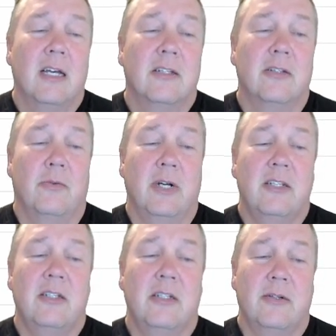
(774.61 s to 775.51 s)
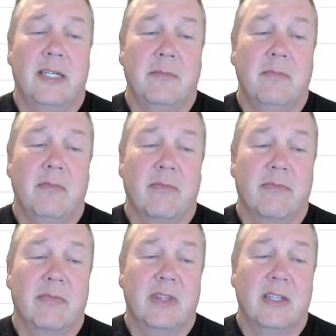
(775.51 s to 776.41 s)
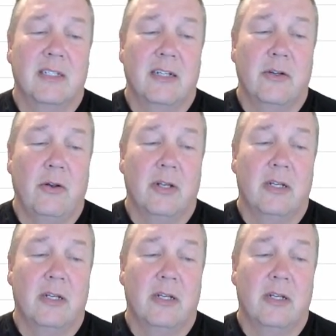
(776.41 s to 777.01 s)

So what it's doing is I told